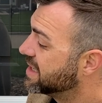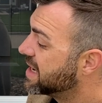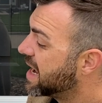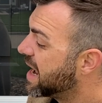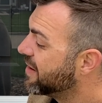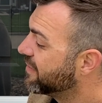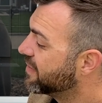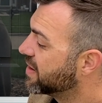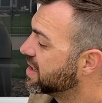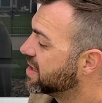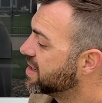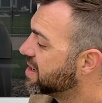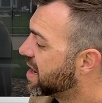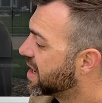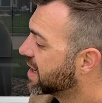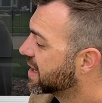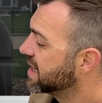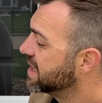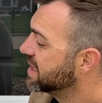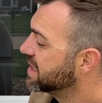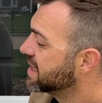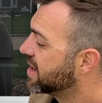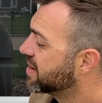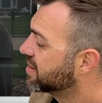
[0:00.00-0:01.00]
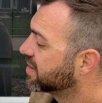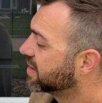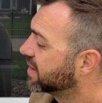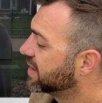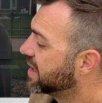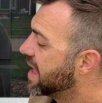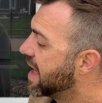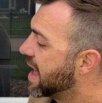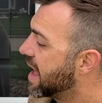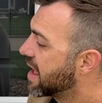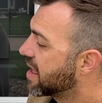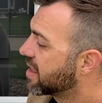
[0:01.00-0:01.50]
David knocking down
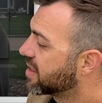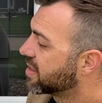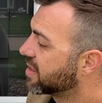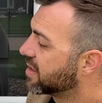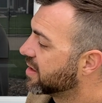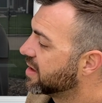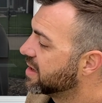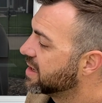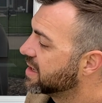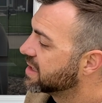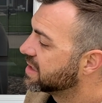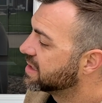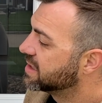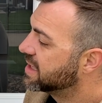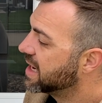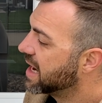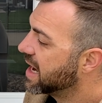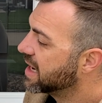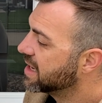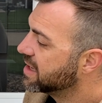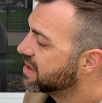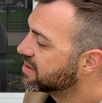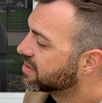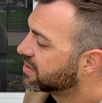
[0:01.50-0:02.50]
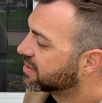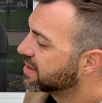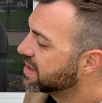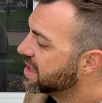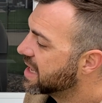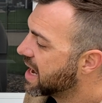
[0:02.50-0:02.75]
Goliath, Daniel